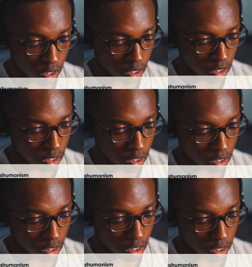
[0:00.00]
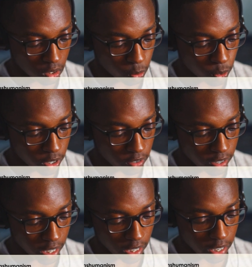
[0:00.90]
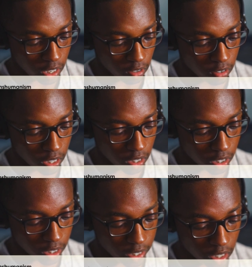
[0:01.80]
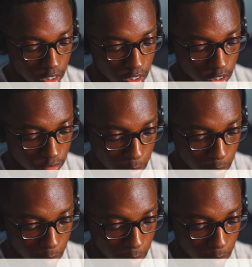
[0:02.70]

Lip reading: Twitter right now that Dashi just reminded me.